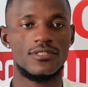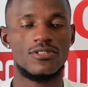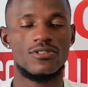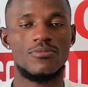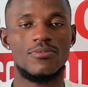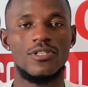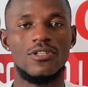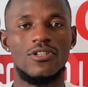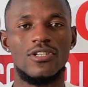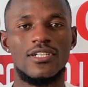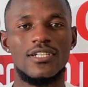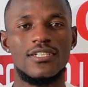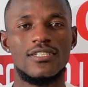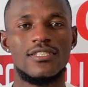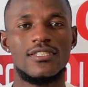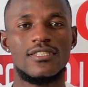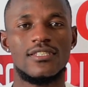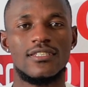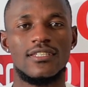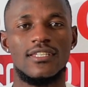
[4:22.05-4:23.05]
To be
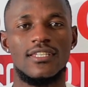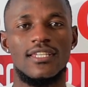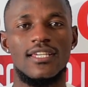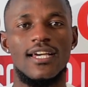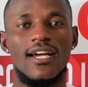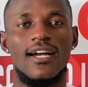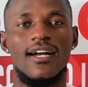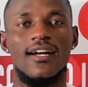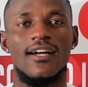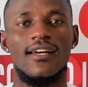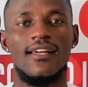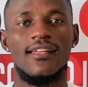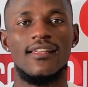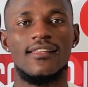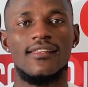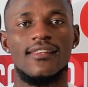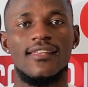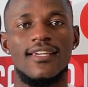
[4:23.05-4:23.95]
honest, yeah,